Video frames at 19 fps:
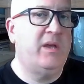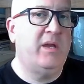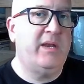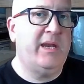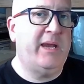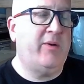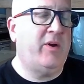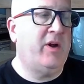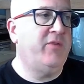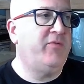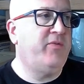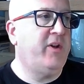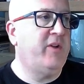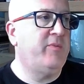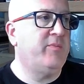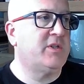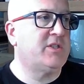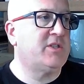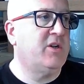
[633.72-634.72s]
Now I
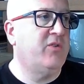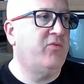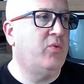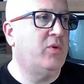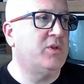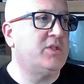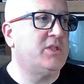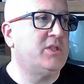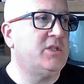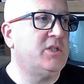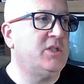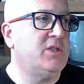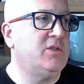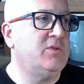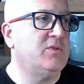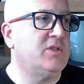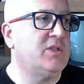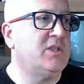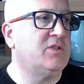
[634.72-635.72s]
find myself wanting to
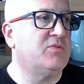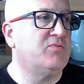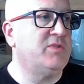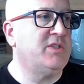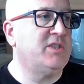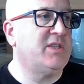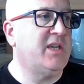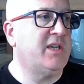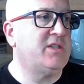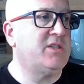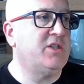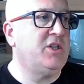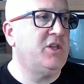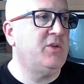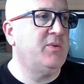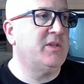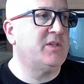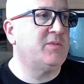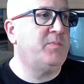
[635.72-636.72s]
use this reset to
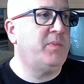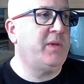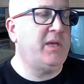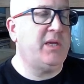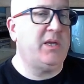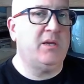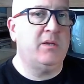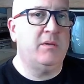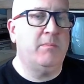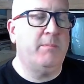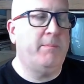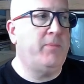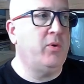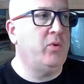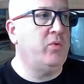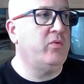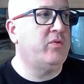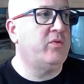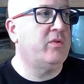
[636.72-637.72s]
USB
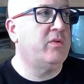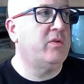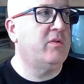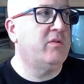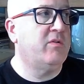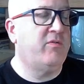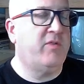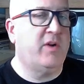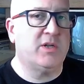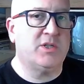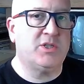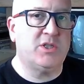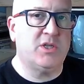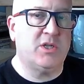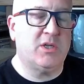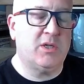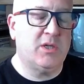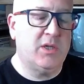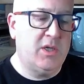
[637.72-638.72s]
boot
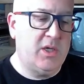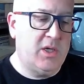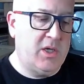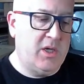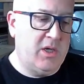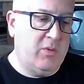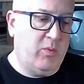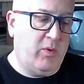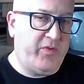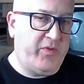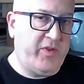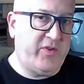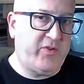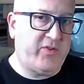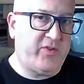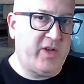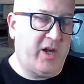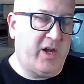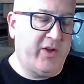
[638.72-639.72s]
function. What
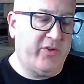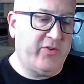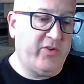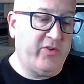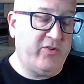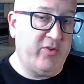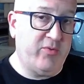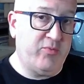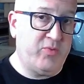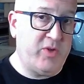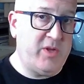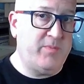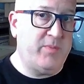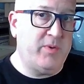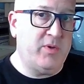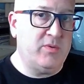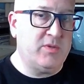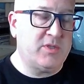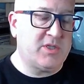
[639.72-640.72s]
this does is it
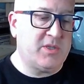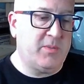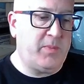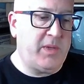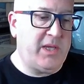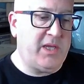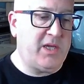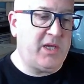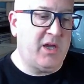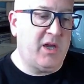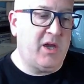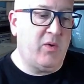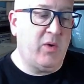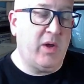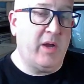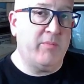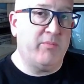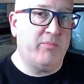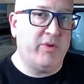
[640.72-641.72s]
reboots the Pico
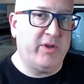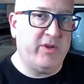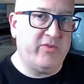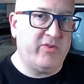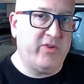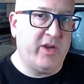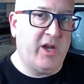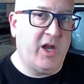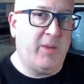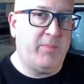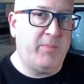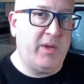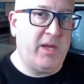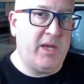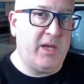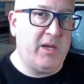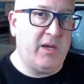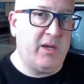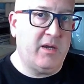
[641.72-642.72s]
and brings it up
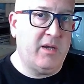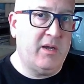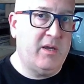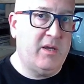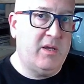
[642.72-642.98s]
in